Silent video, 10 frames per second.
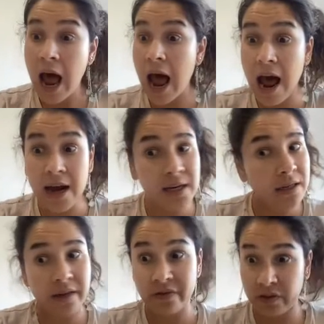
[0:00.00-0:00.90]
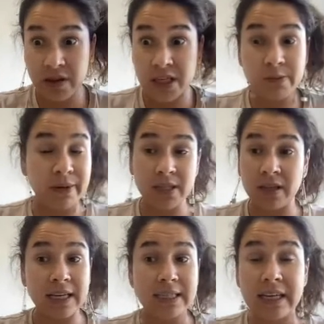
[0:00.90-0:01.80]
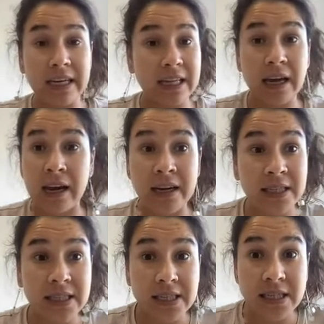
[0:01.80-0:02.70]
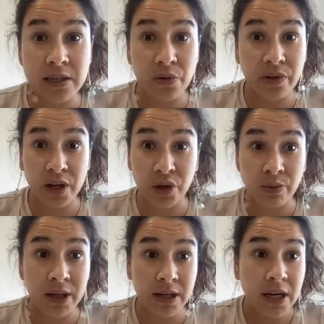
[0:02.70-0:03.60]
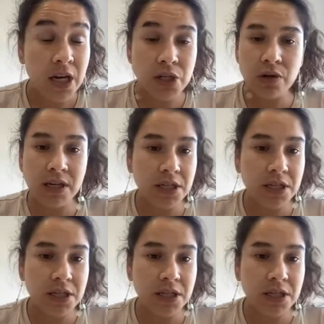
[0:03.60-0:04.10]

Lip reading: And if this person doesn't need an assistant of a human, you can